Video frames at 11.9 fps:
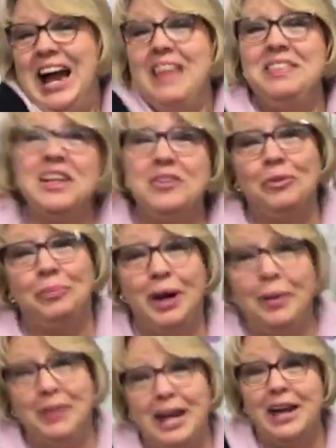I think we're
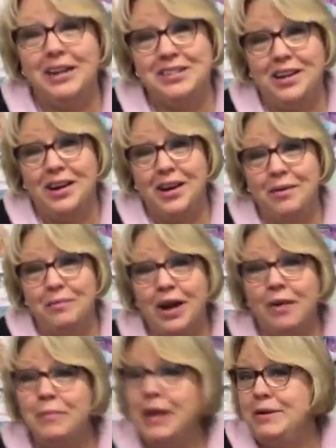probably out of time.
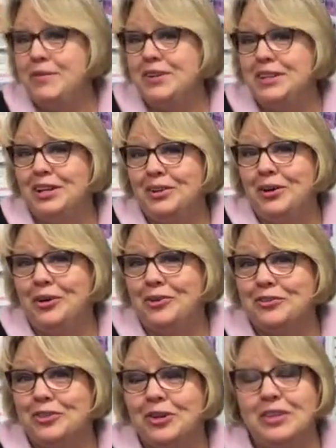I maybe even a little so. over.